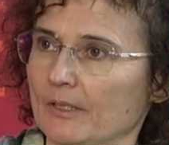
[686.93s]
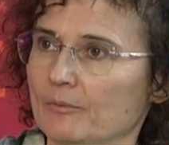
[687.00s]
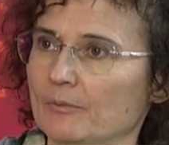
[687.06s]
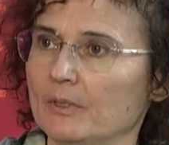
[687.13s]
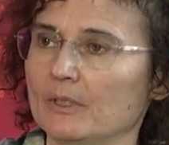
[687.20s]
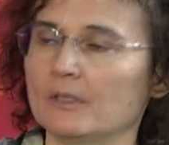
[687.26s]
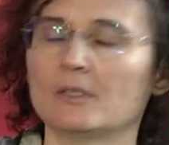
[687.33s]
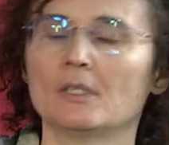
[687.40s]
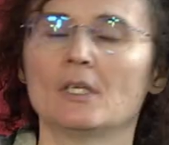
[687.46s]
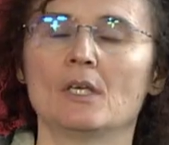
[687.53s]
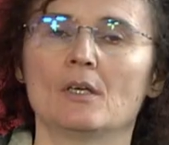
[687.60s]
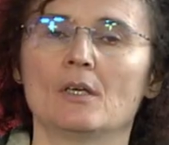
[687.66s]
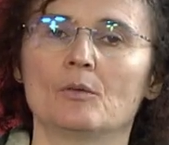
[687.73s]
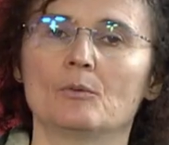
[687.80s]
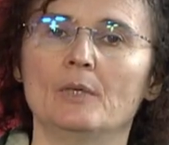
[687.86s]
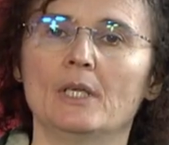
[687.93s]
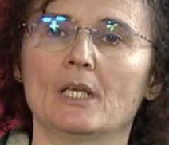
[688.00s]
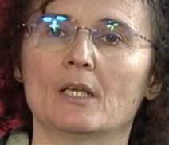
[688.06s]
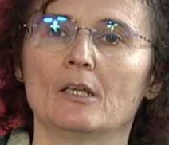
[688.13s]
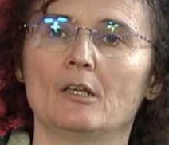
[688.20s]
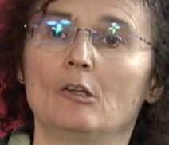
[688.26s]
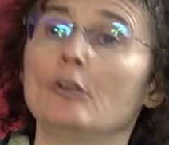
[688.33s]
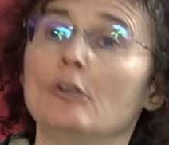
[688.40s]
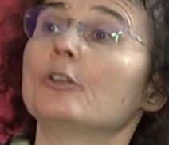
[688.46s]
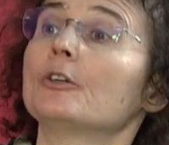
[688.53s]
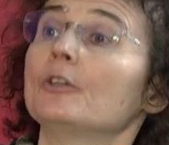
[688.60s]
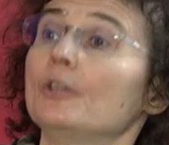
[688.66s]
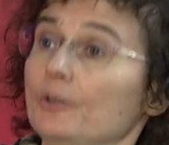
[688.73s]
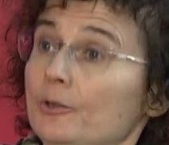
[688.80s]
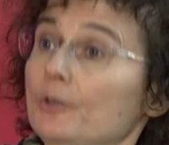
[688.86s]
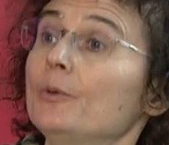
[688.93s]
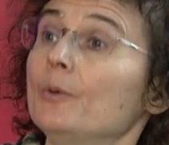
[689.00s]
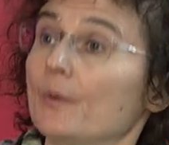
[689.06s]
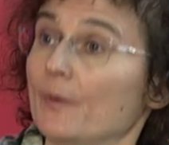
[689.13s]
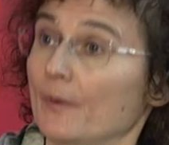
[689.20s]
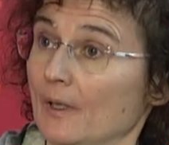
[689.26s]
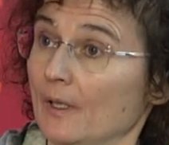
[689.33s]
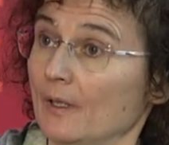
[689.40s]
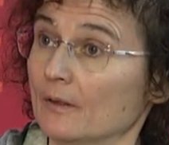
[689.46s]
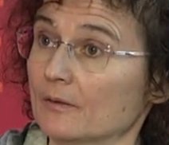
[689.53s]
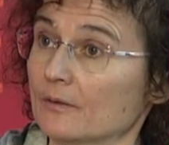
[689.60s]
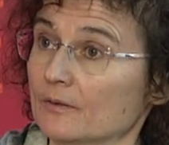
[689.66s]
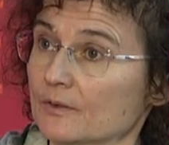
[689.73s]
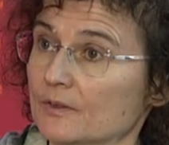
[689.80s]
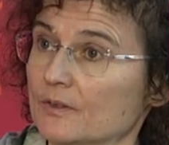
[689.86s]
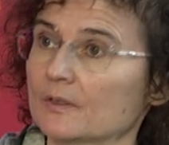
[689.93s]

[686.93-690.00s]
goes down and weakens in connections,